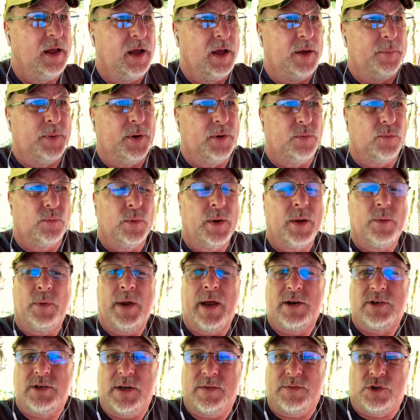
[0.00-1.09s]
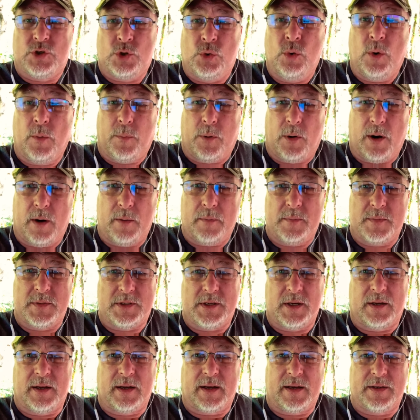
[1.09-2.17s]
But we we actually have two apartments
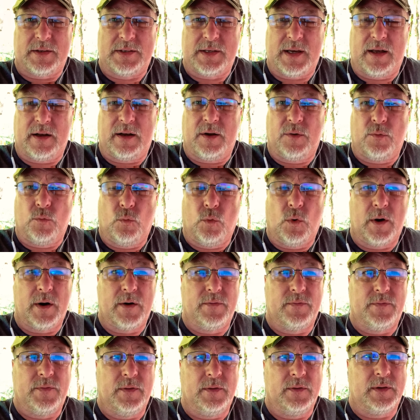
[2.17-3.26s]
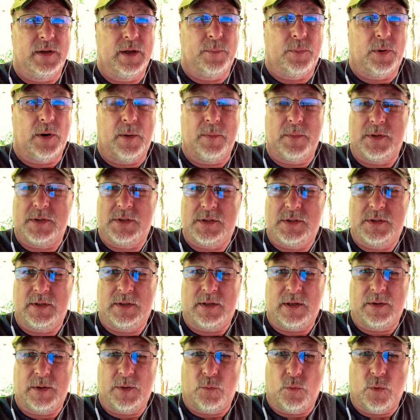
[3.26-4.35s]
here, like I said, and one of the apartments,
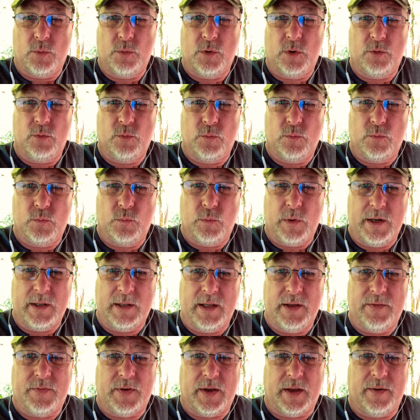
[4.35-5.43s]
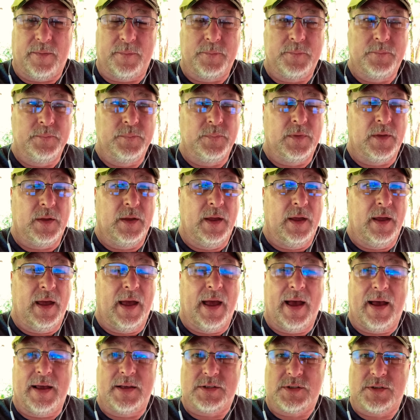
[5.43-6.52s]
the one we live in,
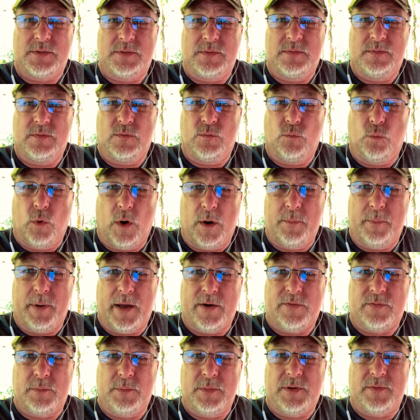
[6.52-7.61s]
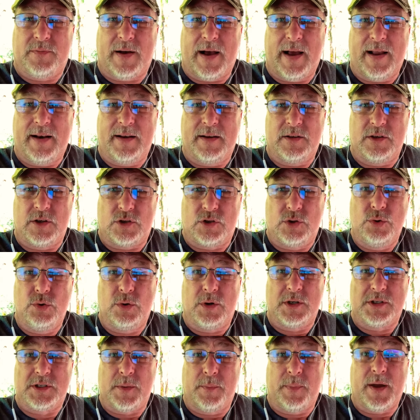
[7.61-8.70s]
has one bedroom divided into two
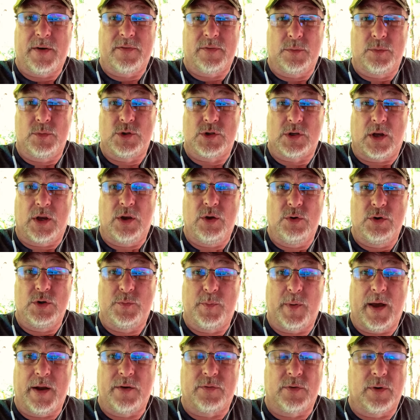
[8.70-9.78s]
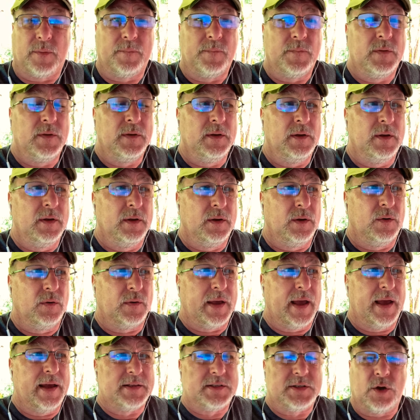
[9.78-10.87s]
because the bedroom was a huge bedroom.
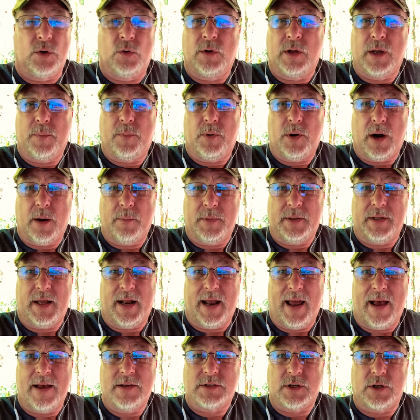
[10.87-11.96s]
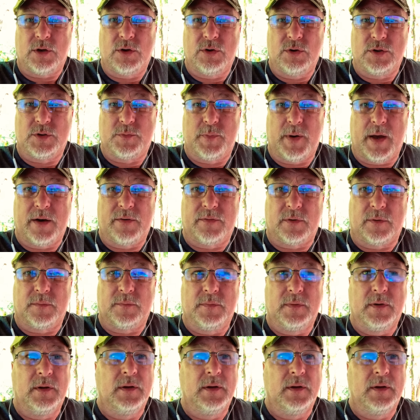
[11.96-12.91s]
Okay, it's the only apartment that has a huge bedroom.